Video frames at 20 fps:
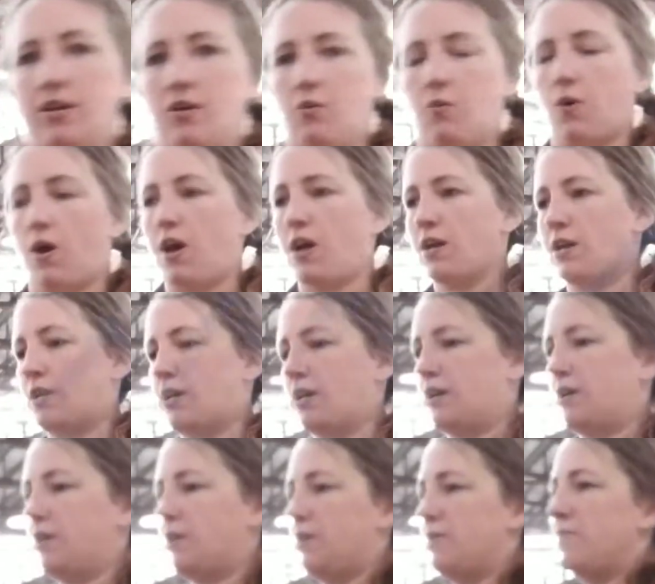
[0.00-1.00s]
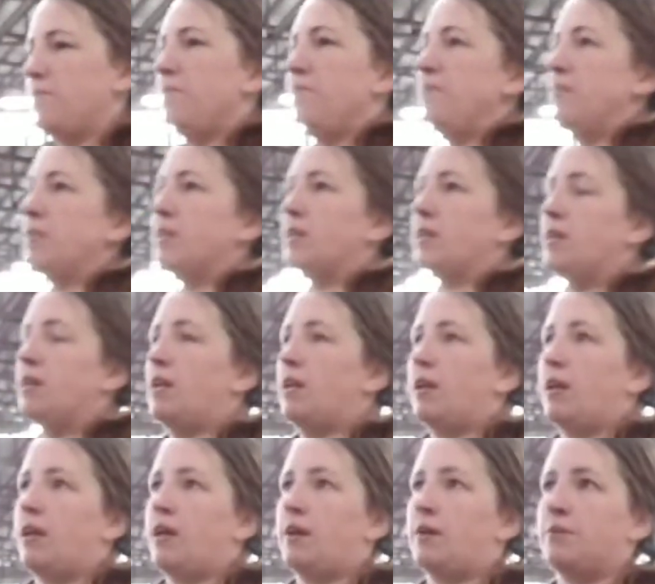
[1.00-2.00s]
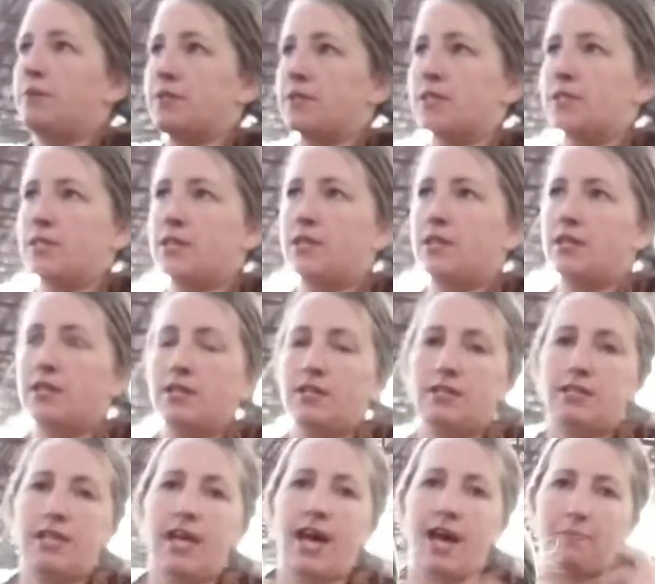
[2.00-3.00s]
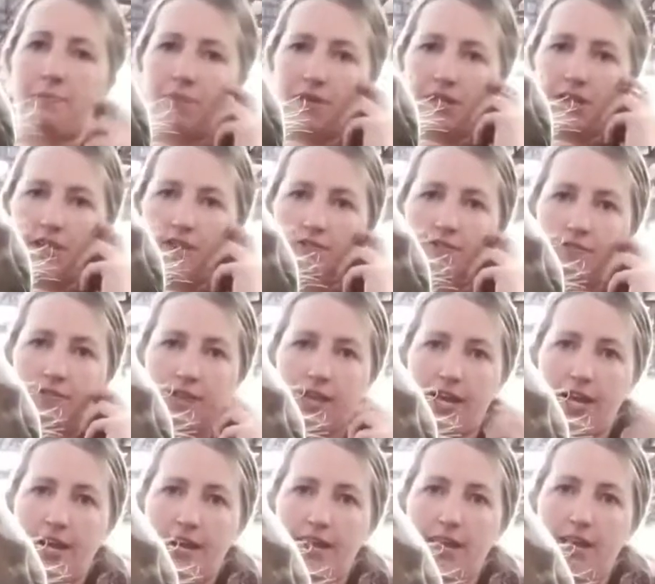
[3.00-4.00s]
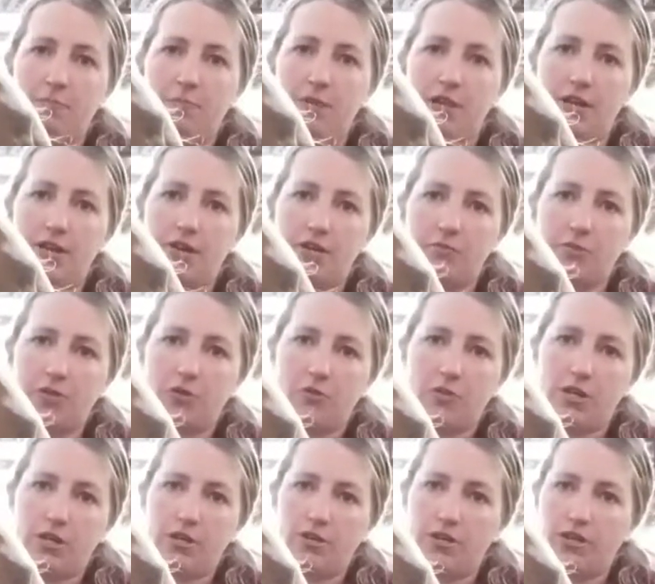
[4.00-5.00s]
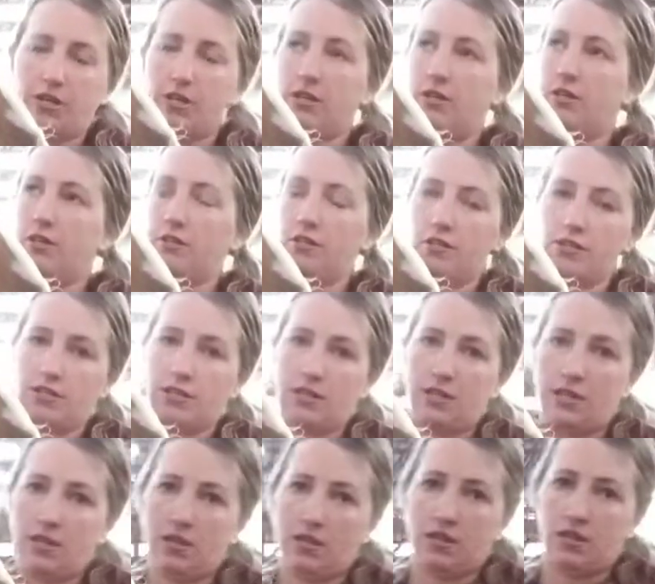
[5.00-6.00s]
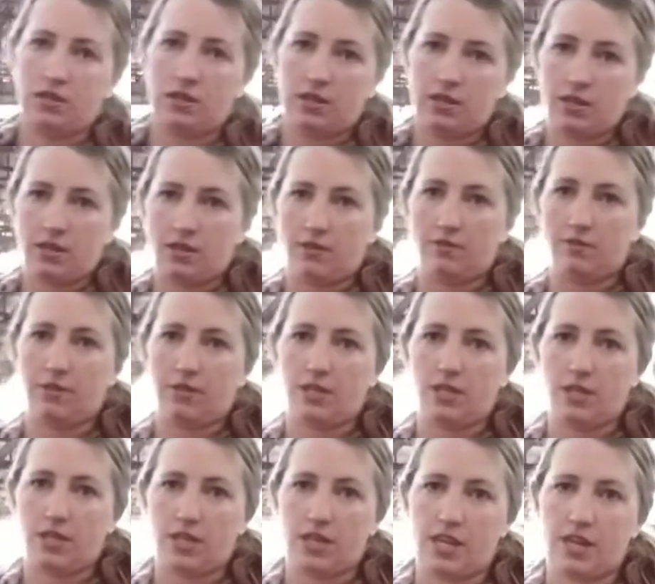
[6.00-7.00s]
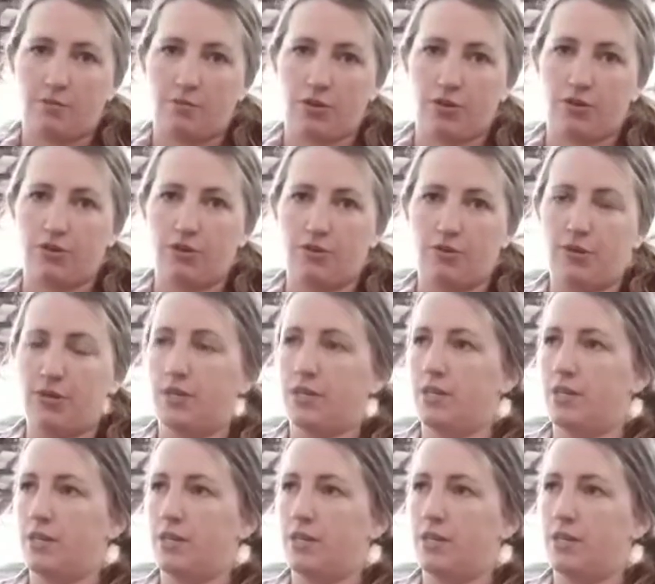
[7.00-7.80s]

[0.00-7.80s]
and a walk. I was tapping the flag up here in between her ears. I really need a camera crew.